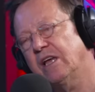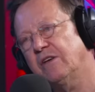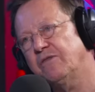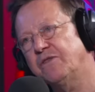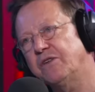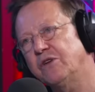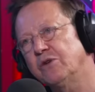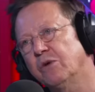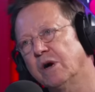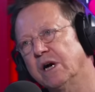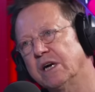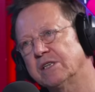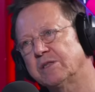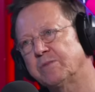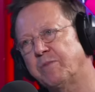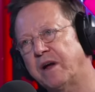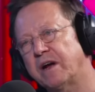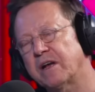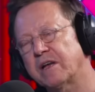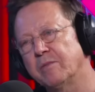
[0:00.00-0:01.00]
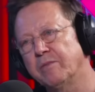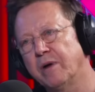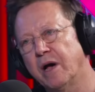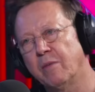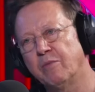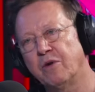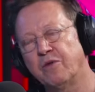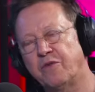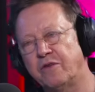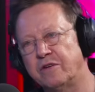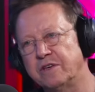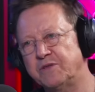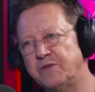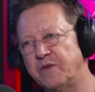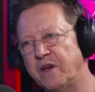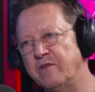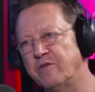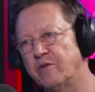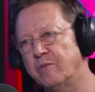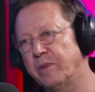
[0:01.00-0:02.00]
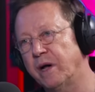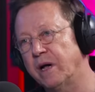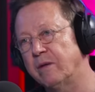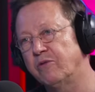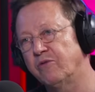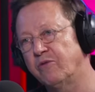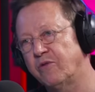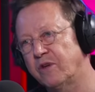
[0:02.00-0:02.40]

if you asked Barack Obama for his favorite Bible